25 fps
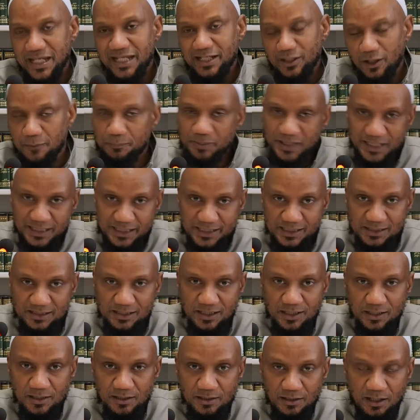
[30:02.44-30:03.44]
opinion
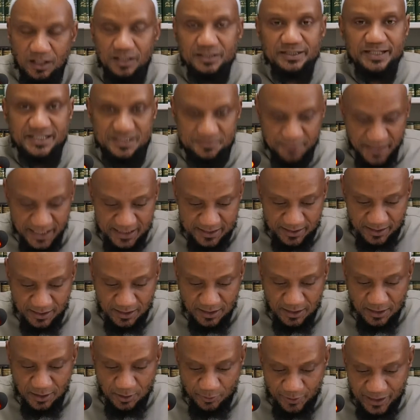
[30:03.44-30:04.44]
on this matter
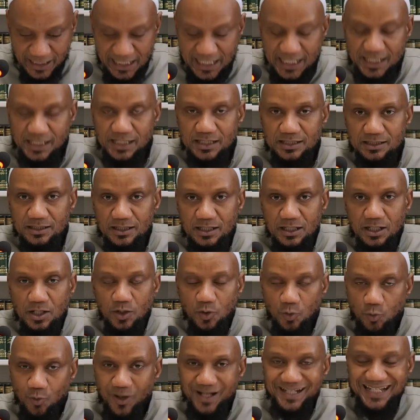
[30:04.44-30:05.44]
regarding
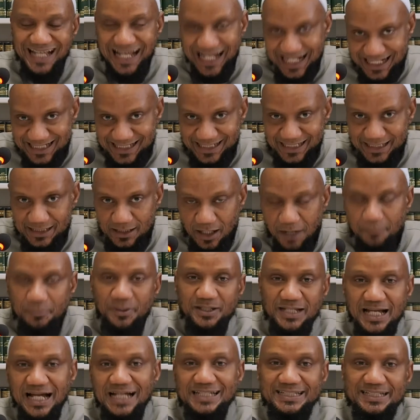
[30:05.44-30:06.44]
one acting upon
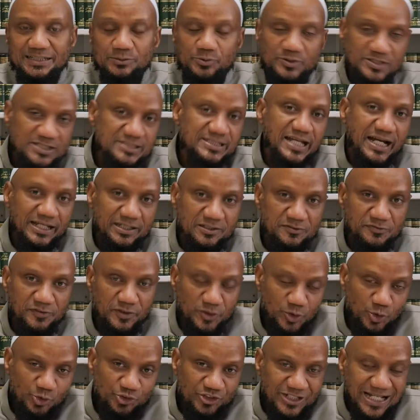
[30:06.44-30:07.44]
a hadith which is da'if,
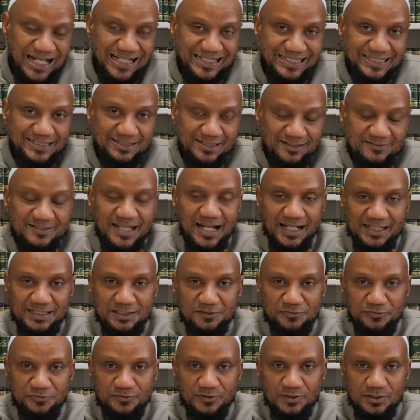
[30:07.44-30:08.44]
using hadith of
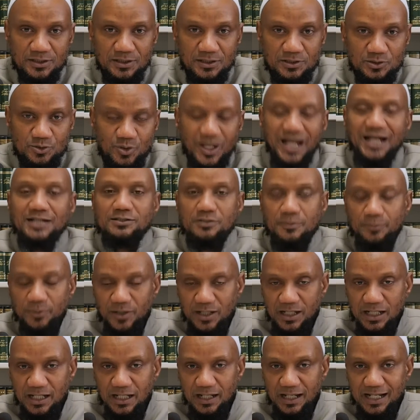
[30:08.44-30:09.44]
da'if to act
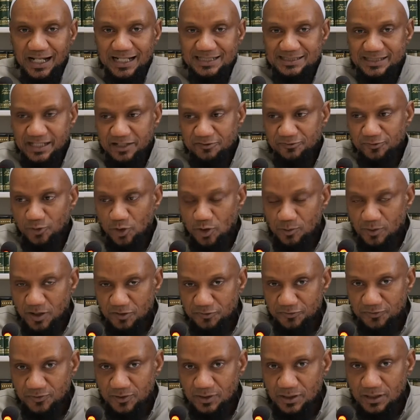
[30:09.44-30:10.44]
upon as a form
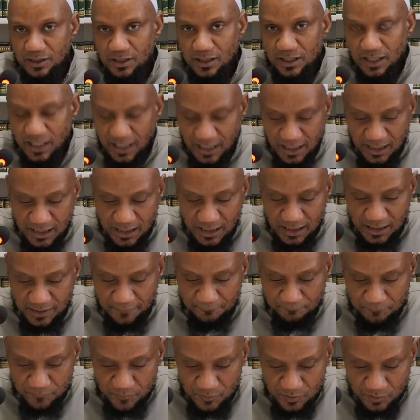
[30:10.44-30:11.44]
of
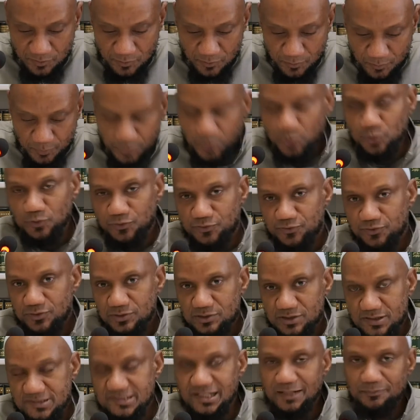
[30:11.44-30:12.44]
proof
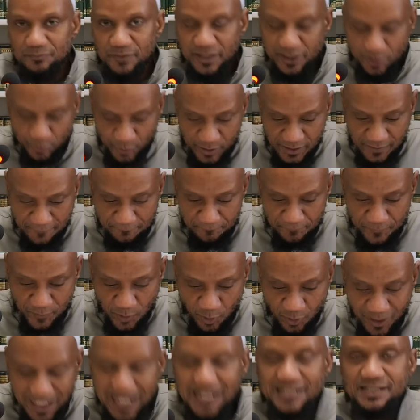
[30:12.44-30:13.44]
to some degree,
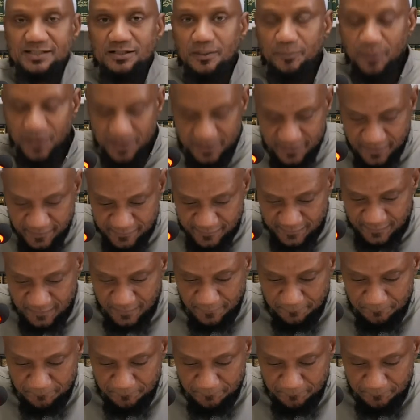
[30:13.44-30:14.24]
or acting upon this.